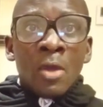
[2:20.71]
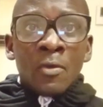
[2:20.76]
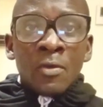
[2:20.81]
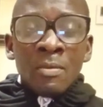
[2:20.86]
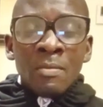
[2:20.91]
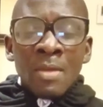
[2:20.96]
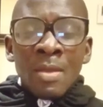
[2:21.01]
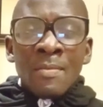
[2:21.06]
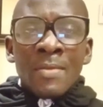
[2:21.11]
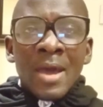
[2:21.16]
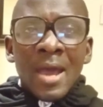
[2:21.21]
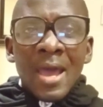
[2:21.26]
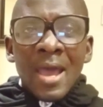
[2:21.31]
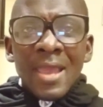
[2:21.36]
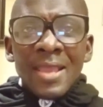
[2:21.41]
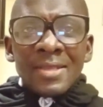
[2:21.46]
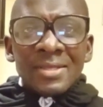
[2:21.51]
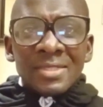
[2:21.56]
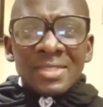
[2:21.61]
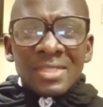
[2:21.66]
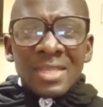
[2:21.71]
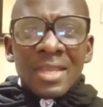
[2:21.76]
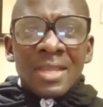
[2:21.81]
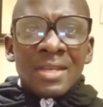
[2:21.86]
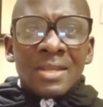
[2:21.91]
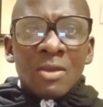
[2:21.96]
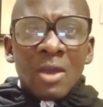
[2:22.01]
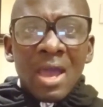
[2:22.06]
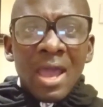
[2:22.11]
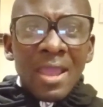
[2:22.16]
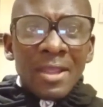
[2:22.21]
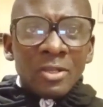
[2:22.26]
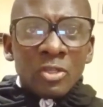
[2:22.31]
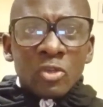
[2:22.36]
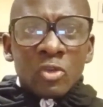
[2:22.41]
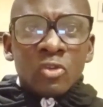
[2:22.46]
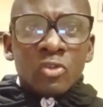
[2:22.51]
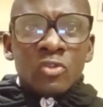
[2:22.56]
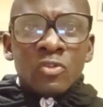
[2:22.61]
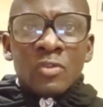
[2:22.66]
Remember, I
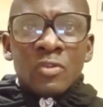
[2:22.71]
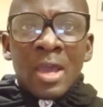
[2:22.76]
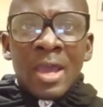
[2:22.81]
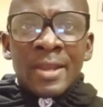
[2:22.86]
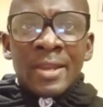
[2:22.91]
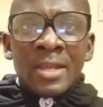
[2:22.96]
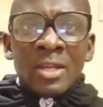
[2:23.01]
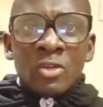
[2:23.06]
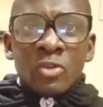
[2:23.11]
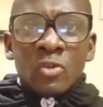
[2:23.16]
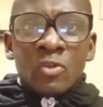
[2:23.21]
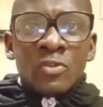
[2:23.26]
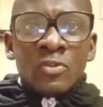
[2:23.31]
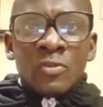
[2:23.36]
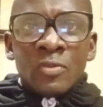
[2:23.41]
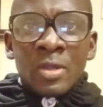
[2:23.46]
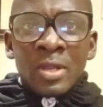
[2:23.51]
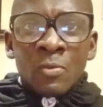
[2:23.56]
talked to you and I told you